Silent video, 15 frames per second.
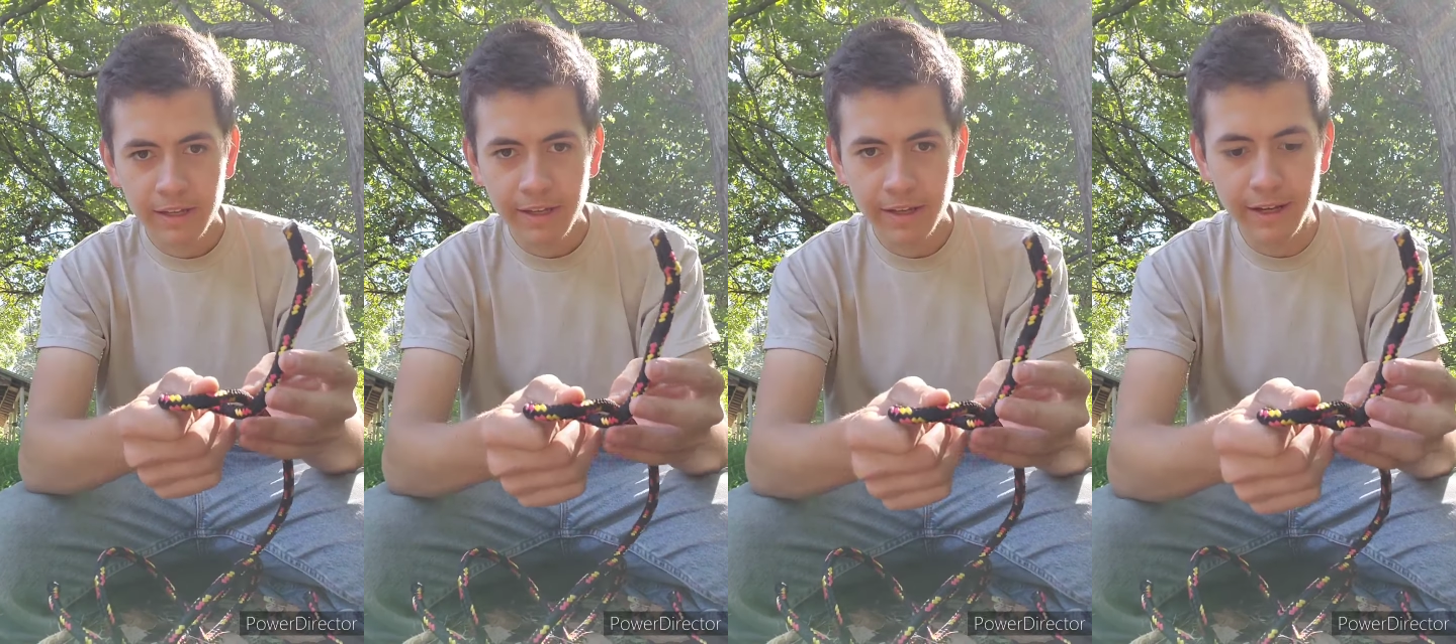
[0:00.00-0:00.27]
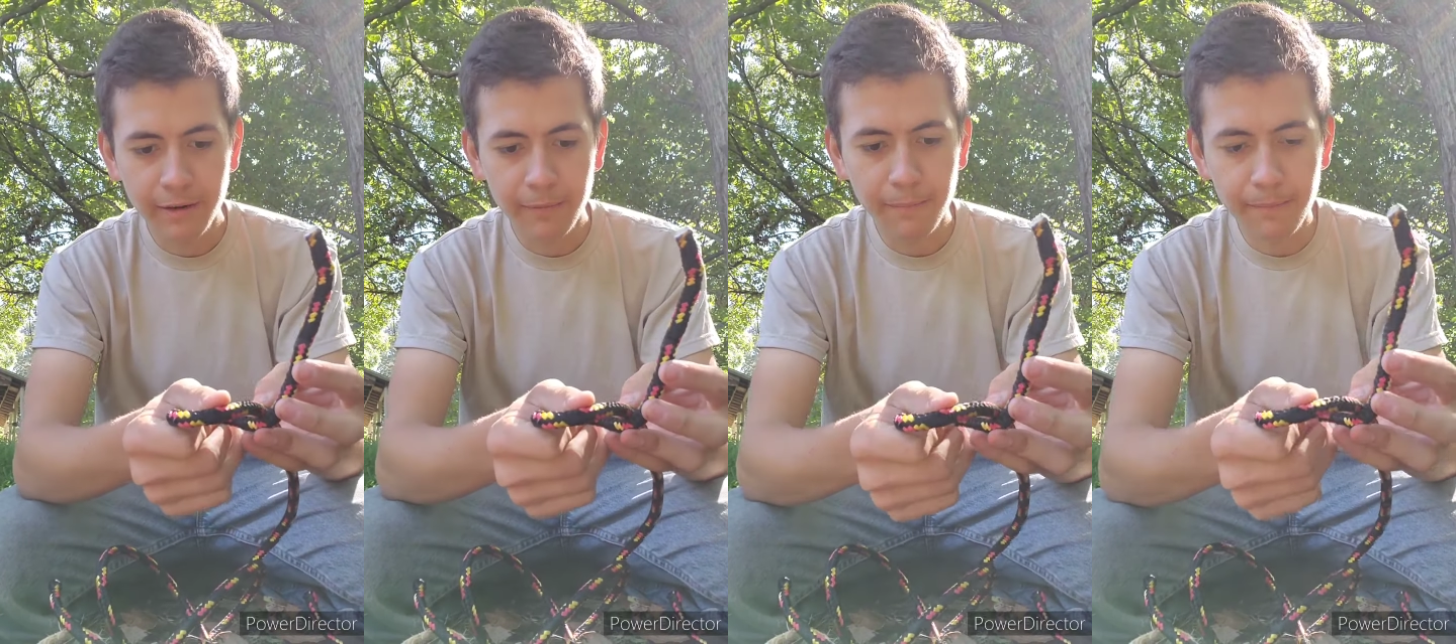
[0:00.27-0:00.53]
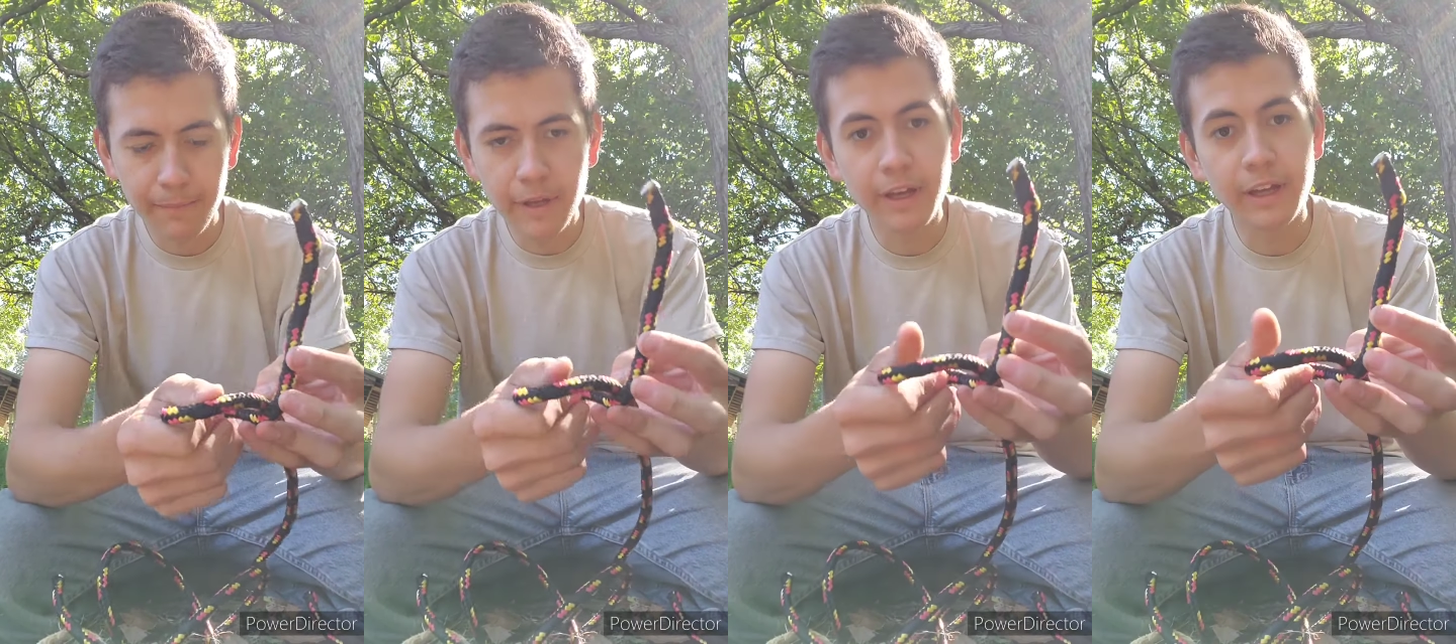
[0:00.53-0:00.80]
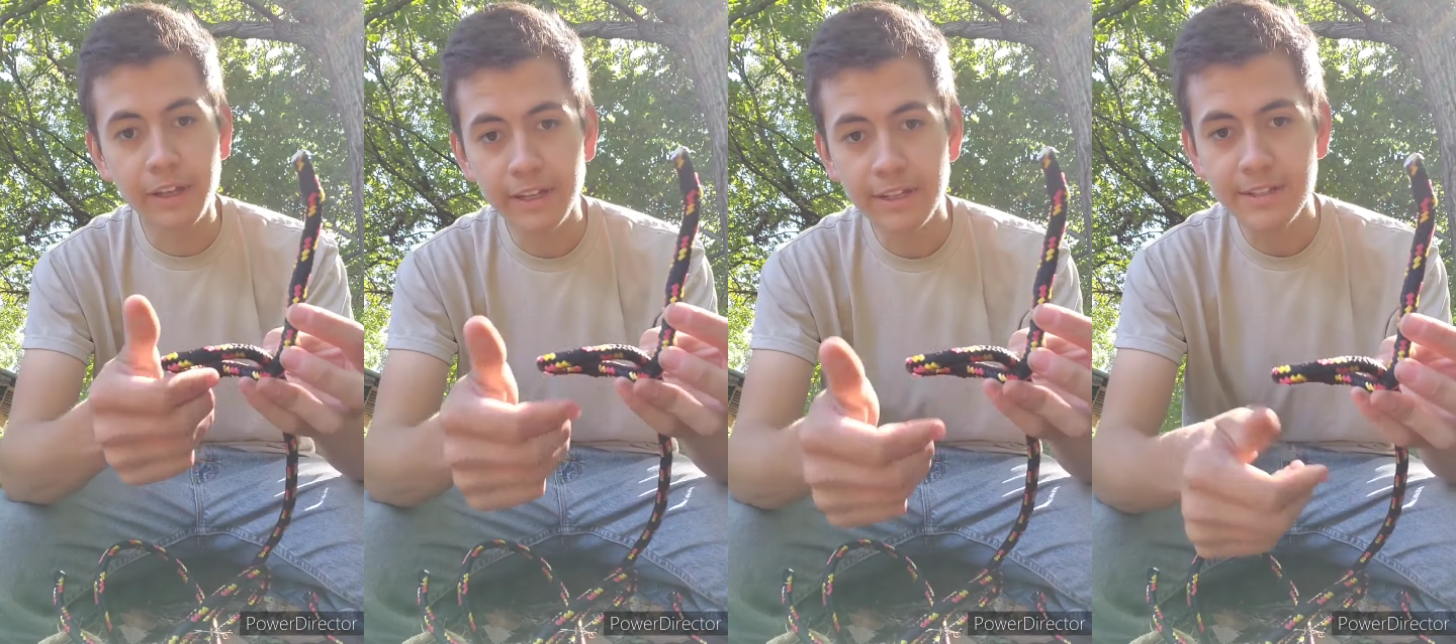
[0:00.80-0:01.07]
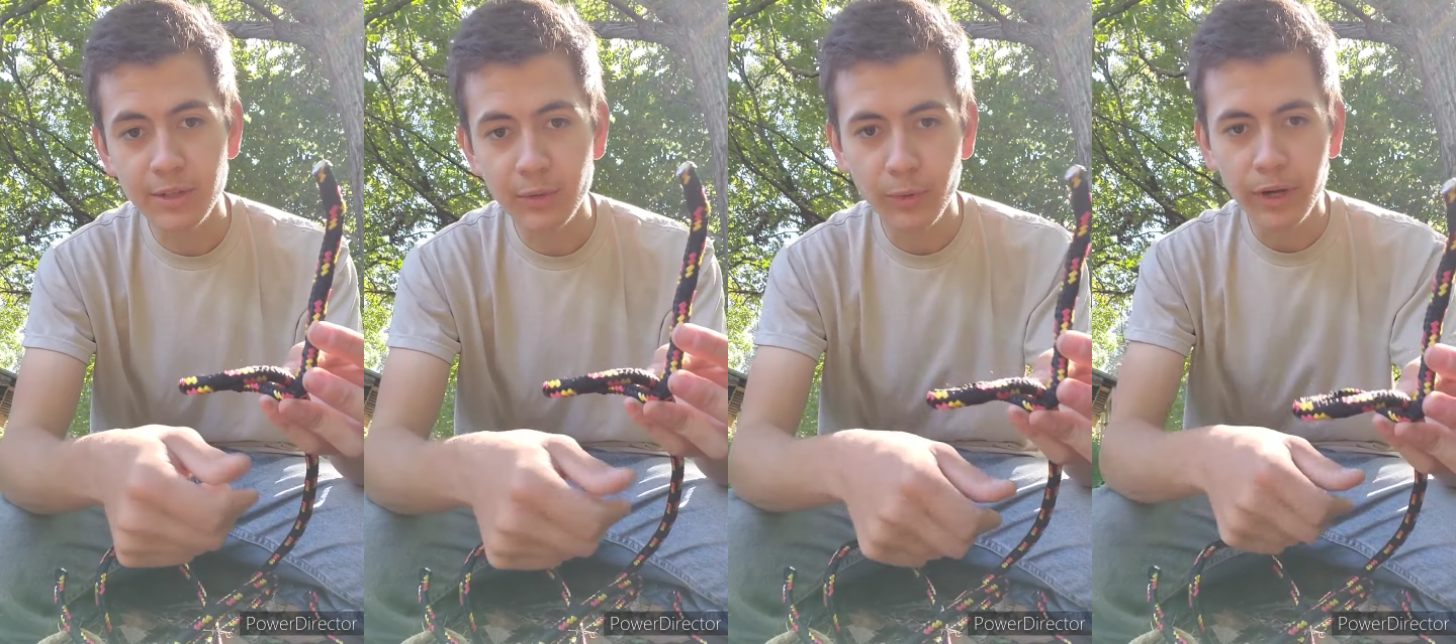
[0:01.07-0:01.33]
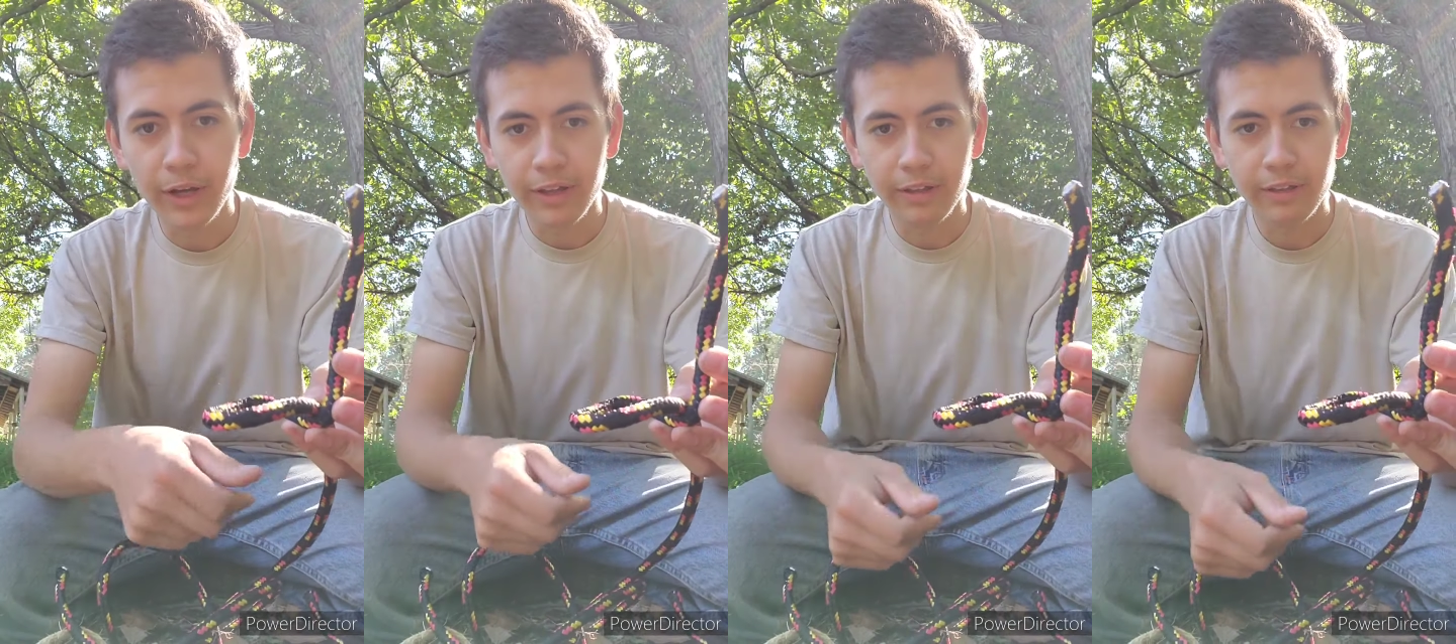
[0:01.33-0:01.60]
Now, an easy
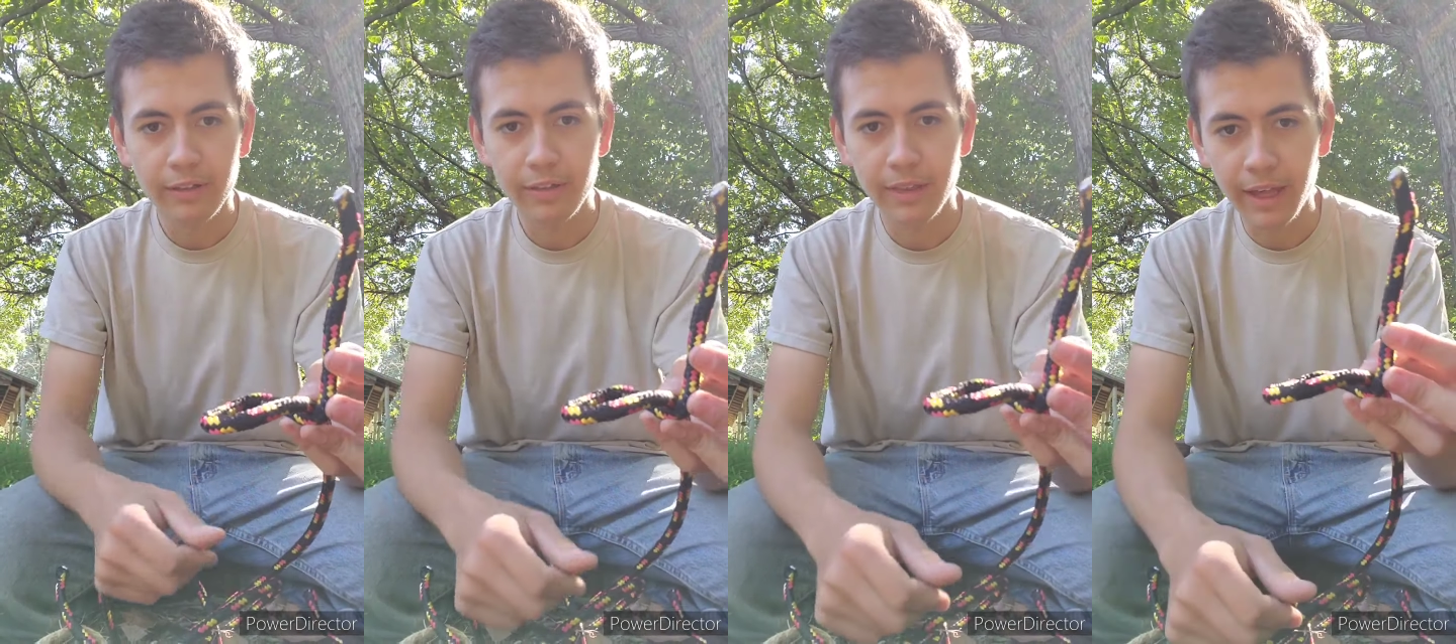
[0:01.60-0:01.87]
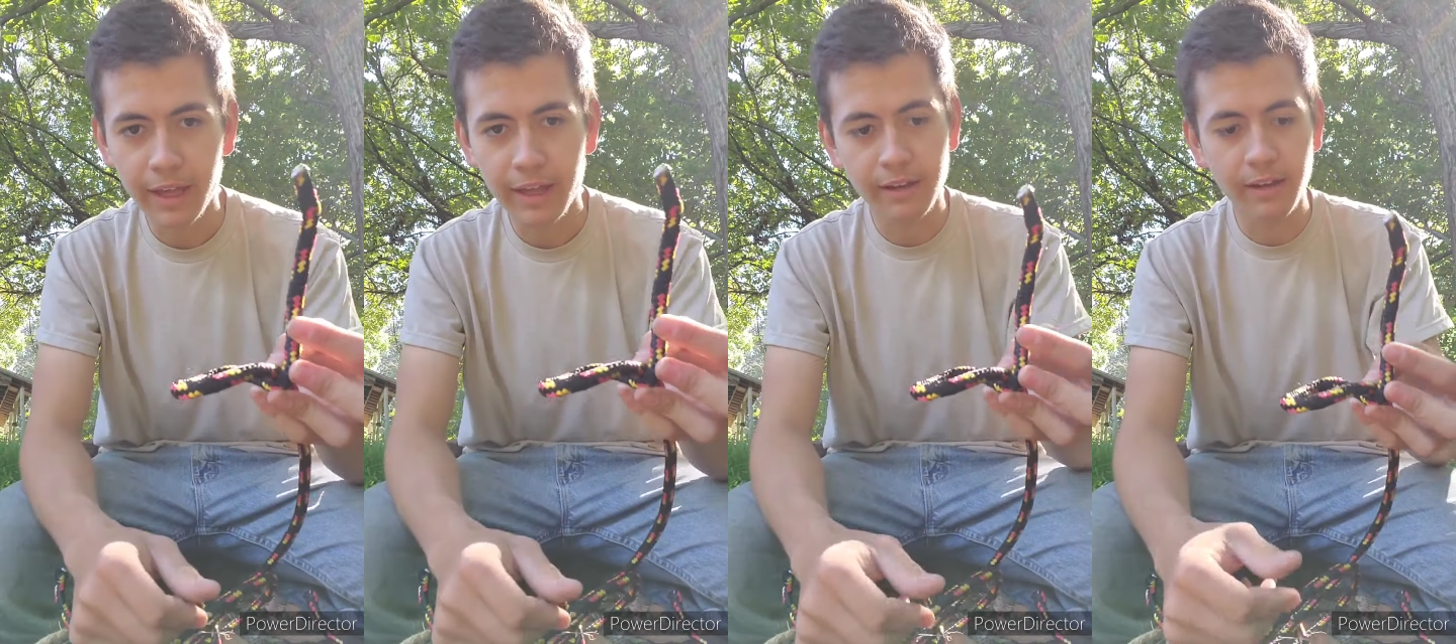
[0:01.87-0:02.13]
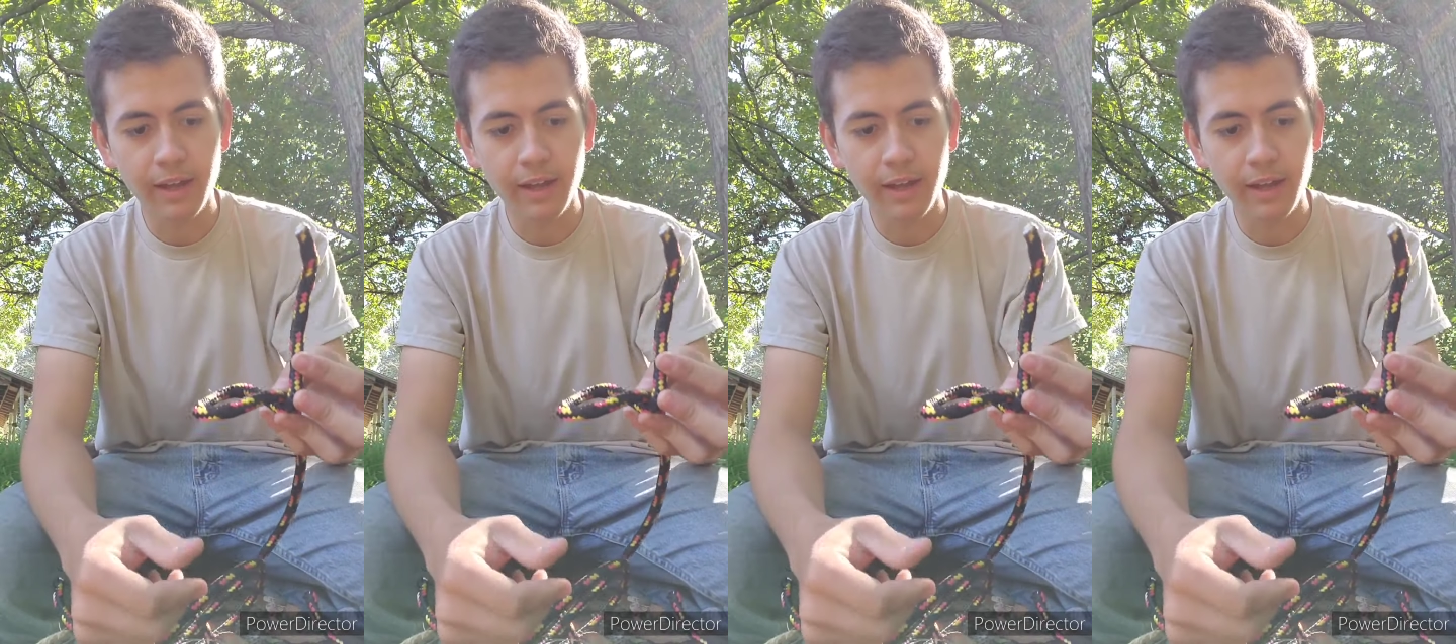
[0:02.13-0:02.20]
way that